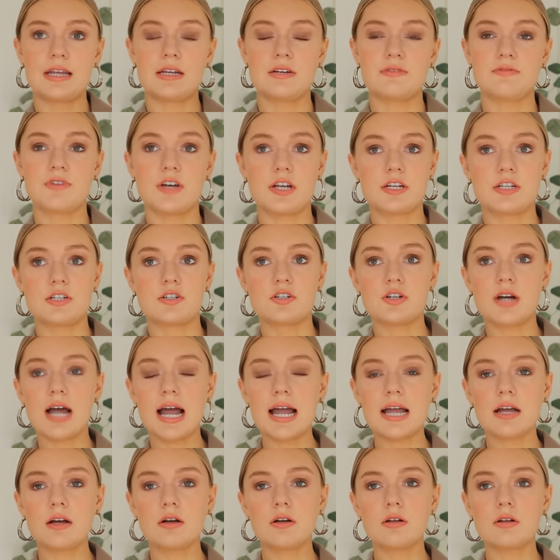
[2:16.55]
inverse
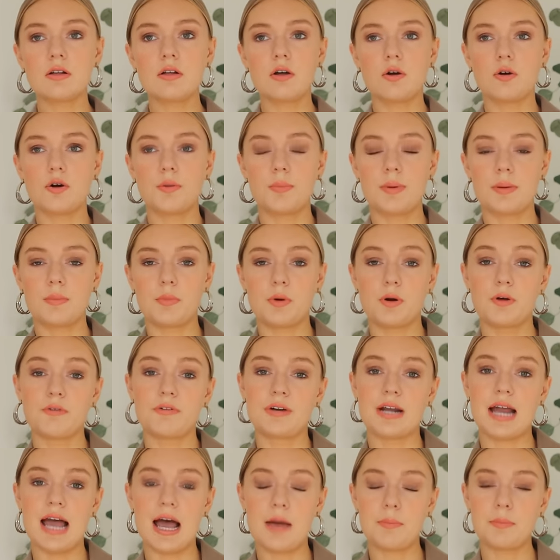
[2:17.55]
triangle or a bit more
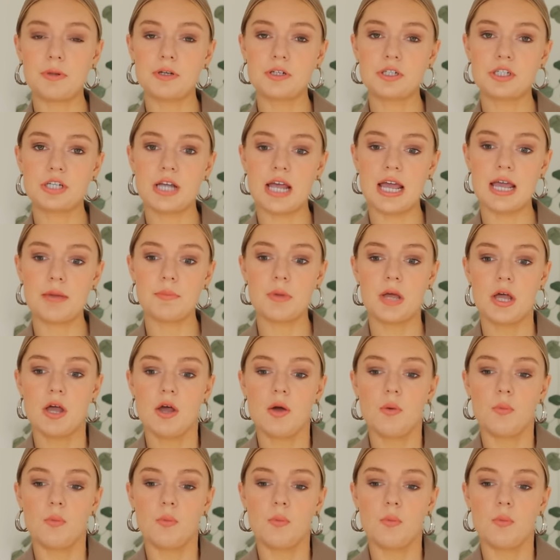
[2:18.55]
of an apple shape,